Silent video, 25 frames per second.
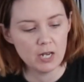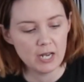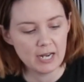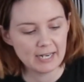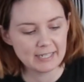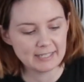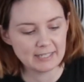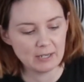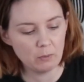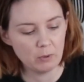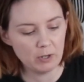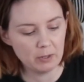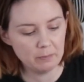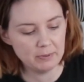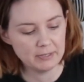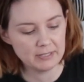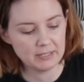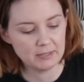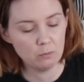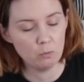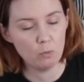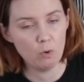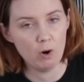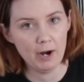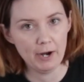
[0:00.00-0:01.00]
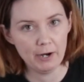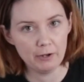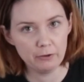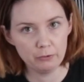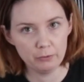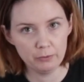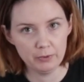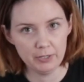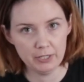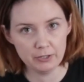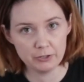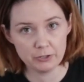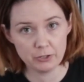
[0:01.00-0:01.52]
because I want to put some wire
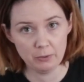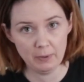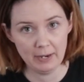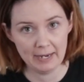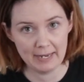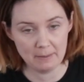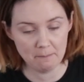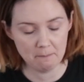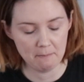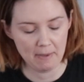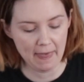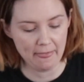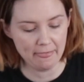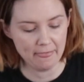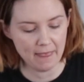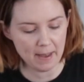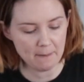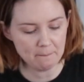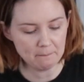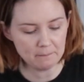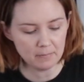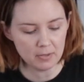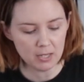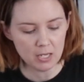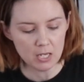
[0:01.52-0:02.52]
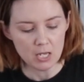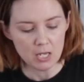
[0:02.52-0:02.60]
through here so I can bend them.